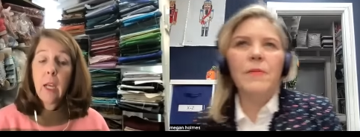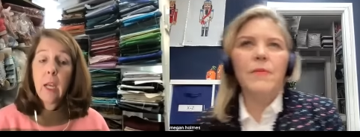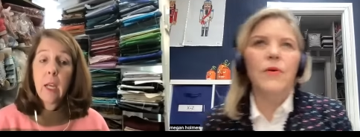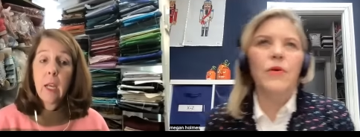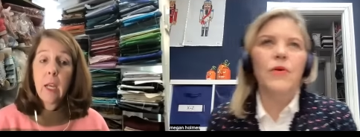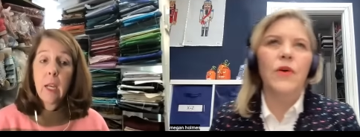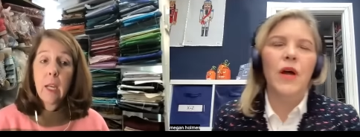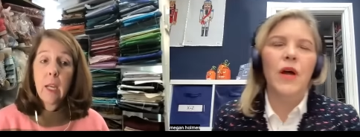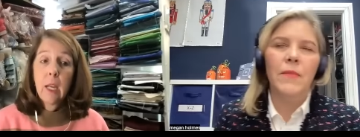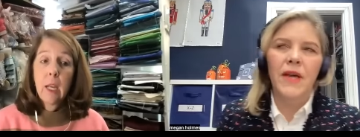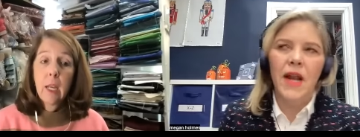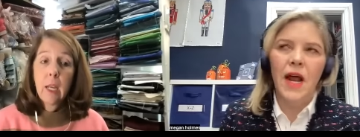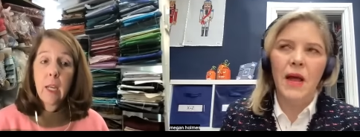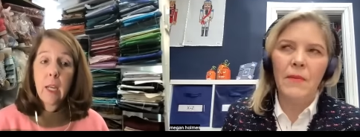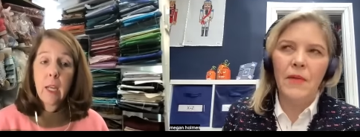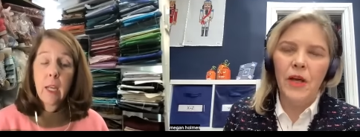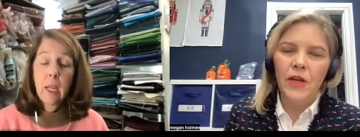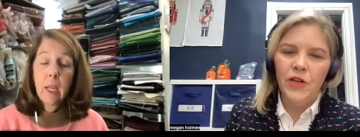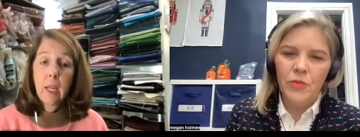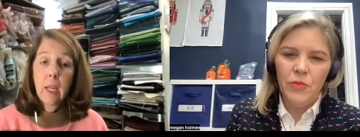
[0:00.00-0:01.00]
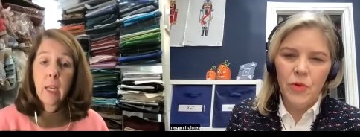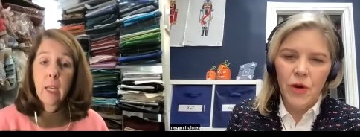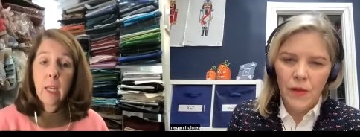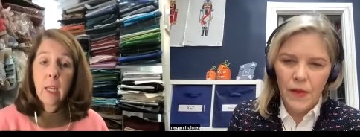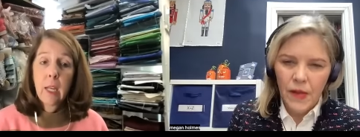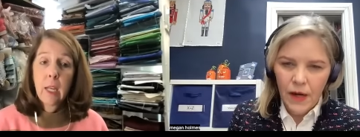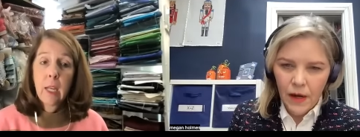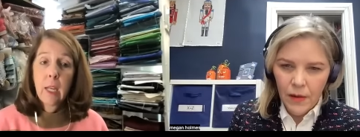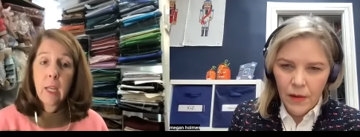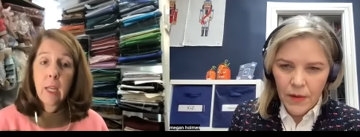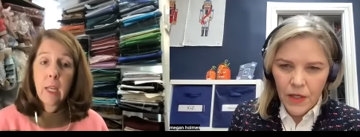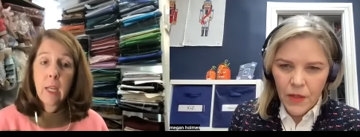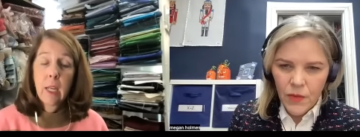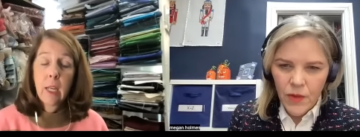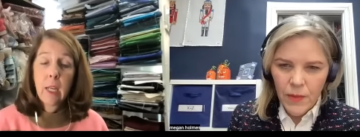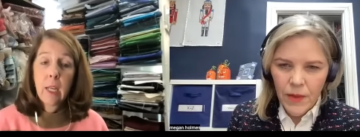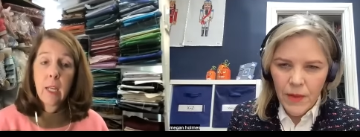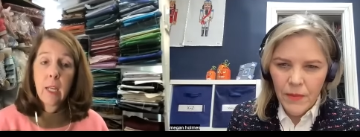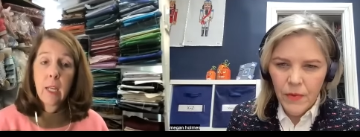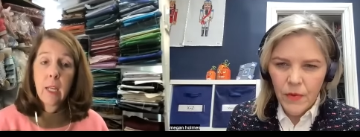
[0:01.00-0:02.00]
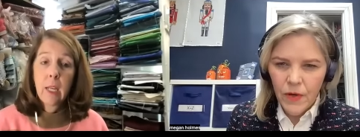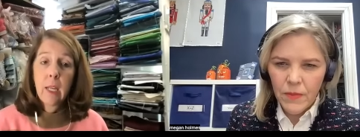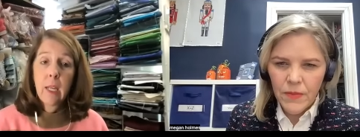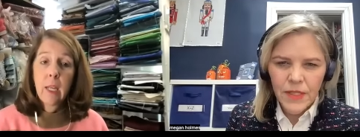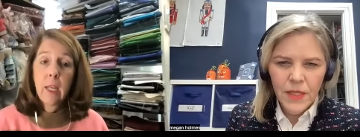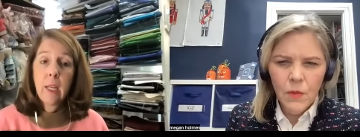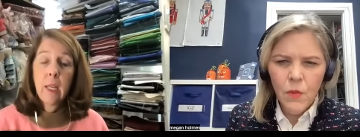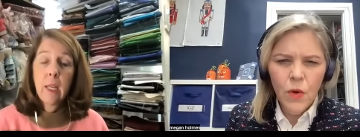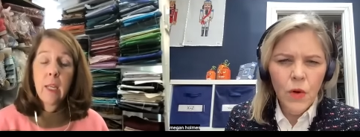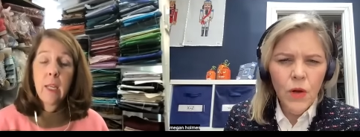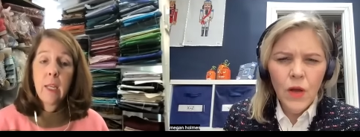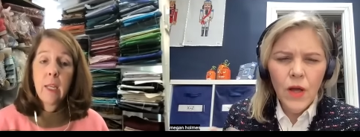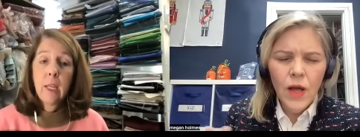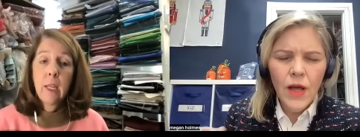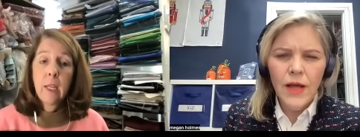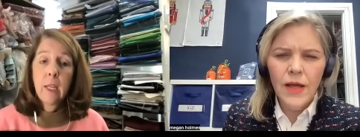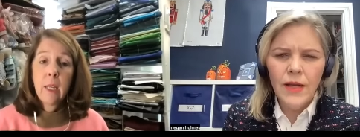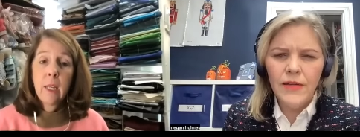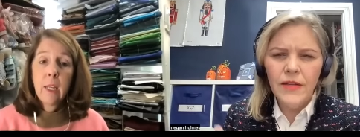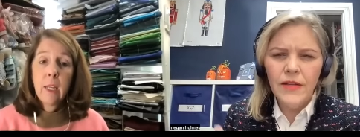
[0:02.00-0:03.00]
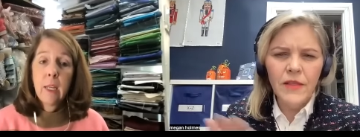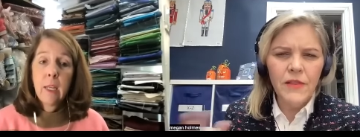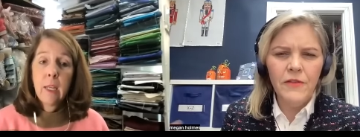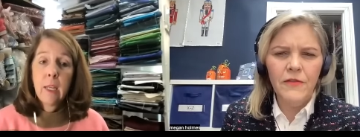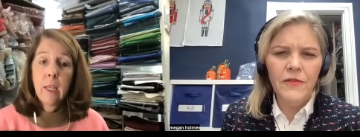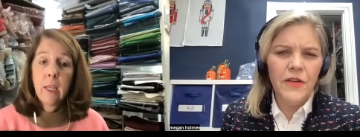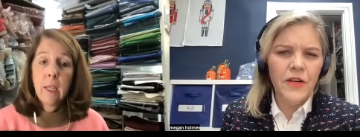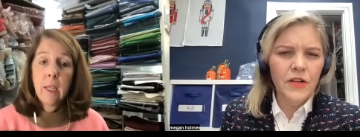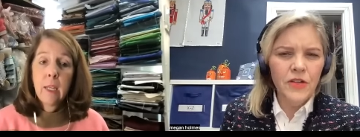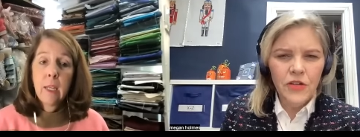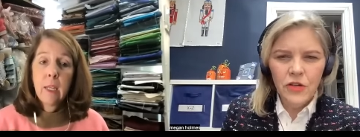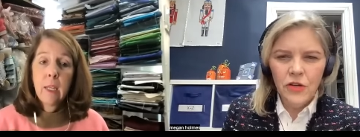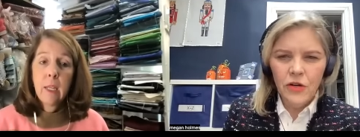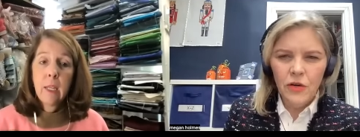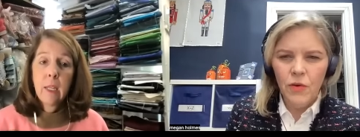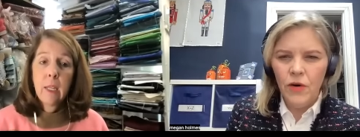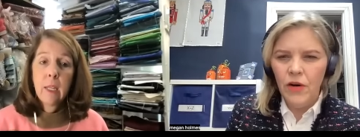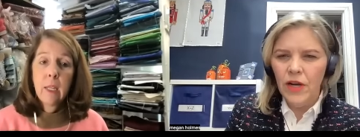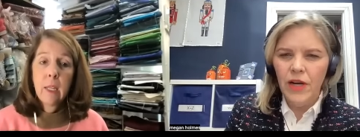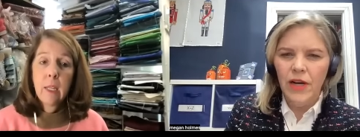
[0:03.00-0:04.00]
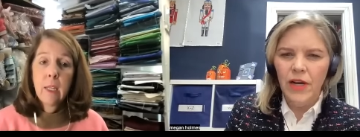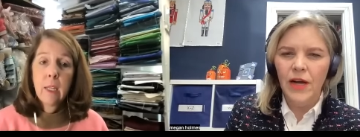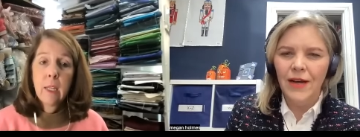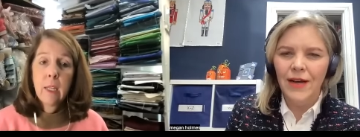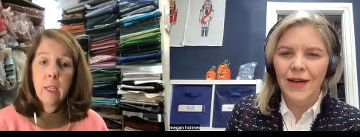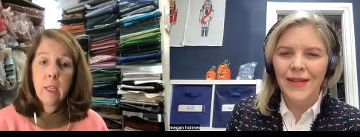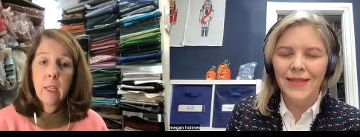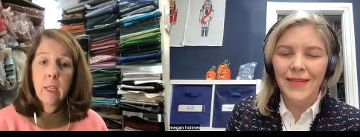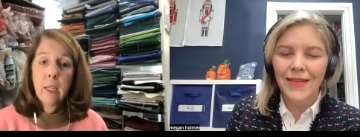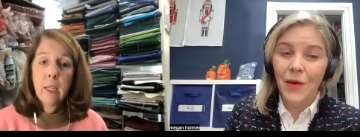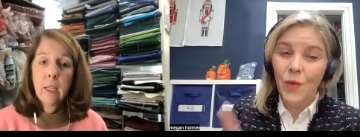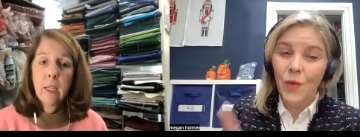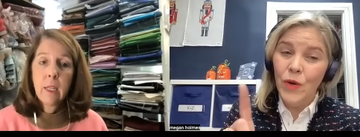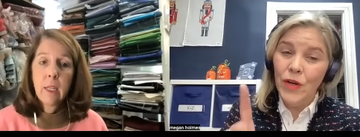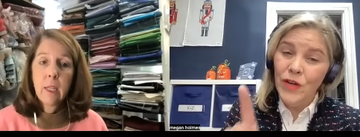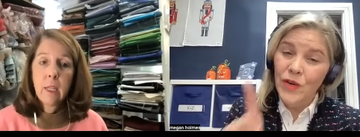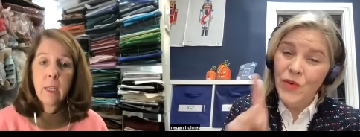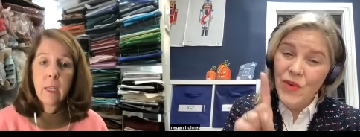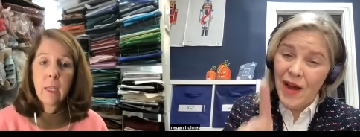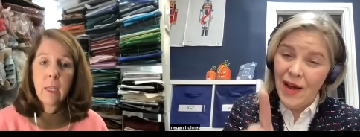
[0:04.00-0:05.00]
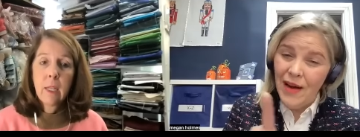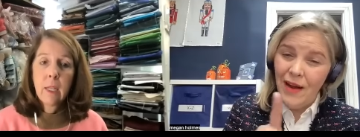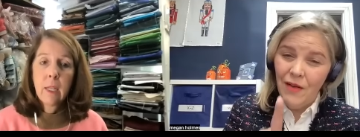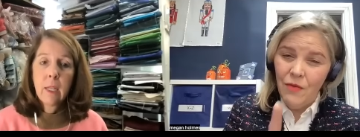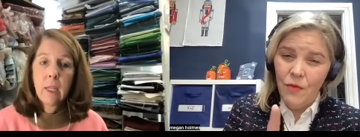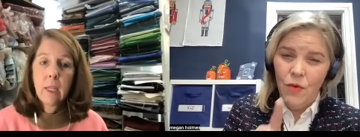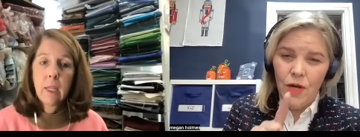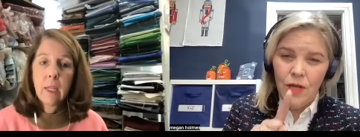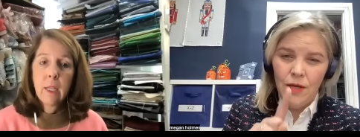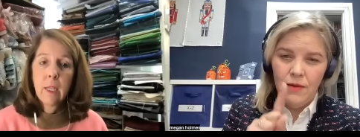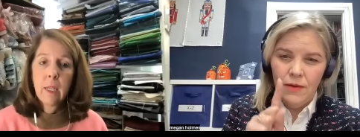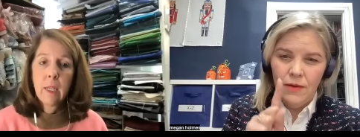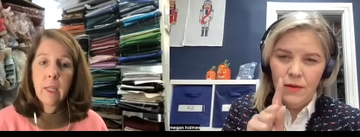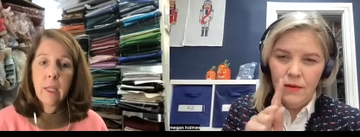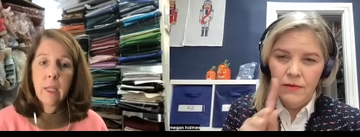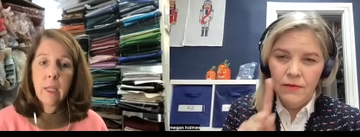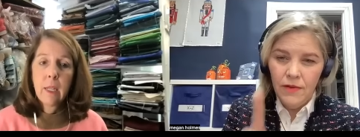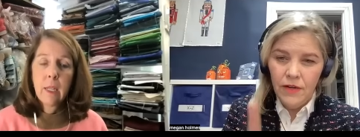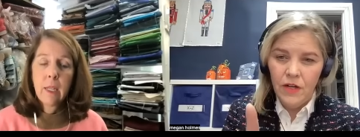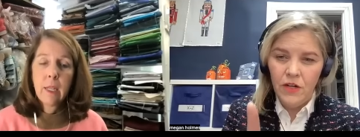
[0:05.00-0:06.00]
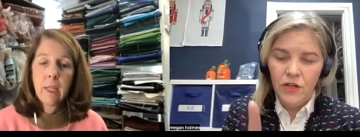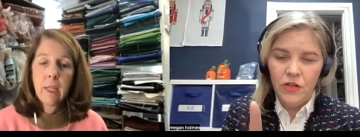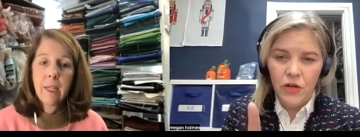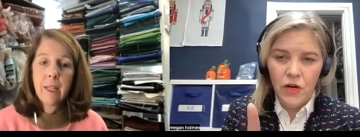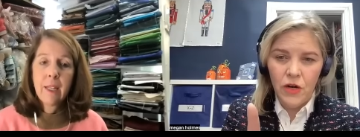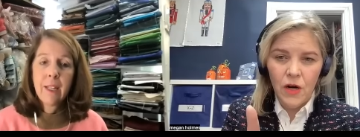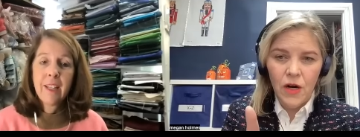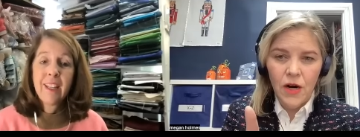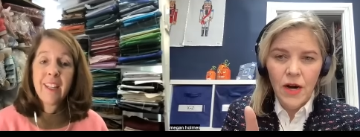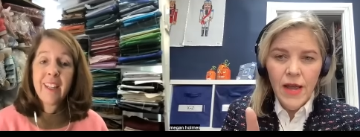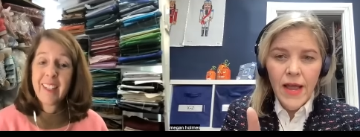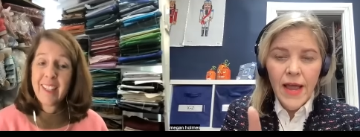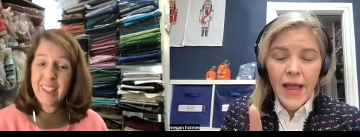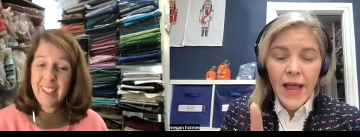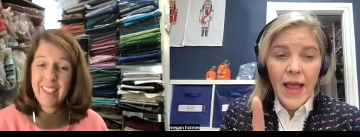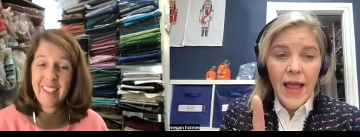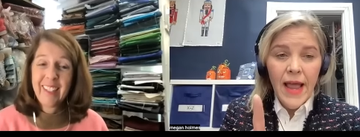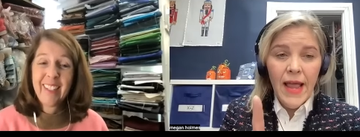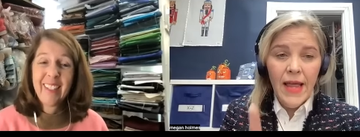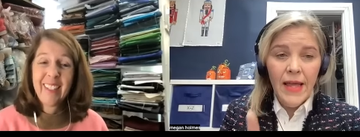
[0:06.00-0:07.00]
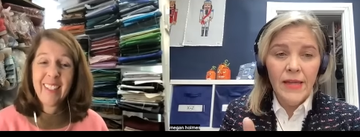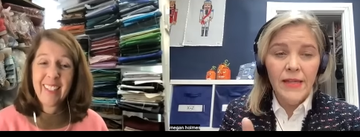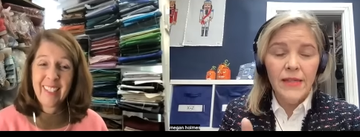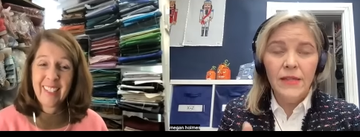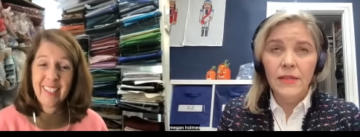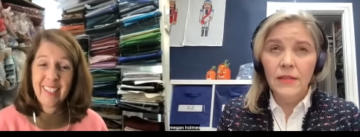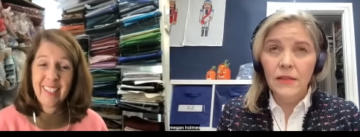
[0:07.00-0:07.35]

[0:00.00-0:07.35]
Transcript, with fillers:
Speaker 1: people who come in. I'm glad you brought that up because we have people who come and say, "Well, isn't the finisher working on?" And it's like we do not have one finisher. And